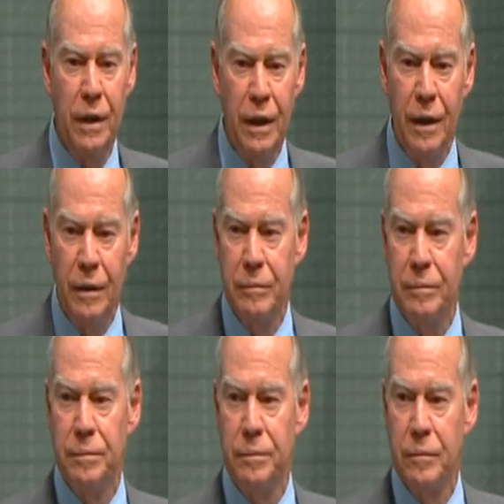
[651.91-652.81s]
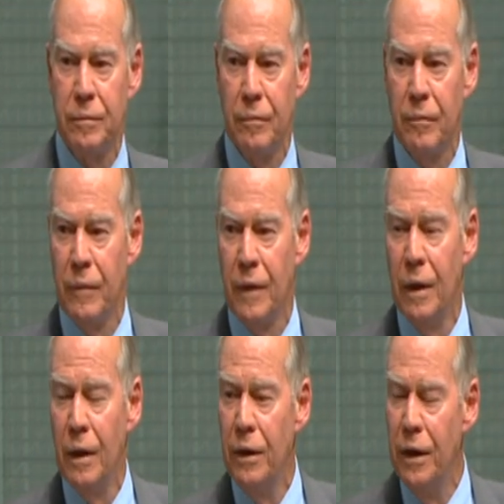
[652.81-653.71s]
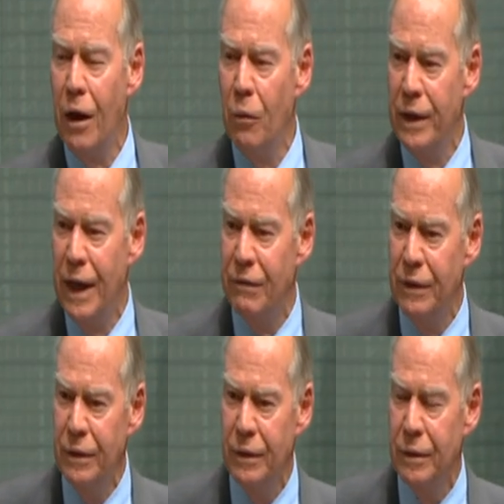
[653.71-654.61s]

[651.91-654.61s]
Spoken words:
here? No, we haven't.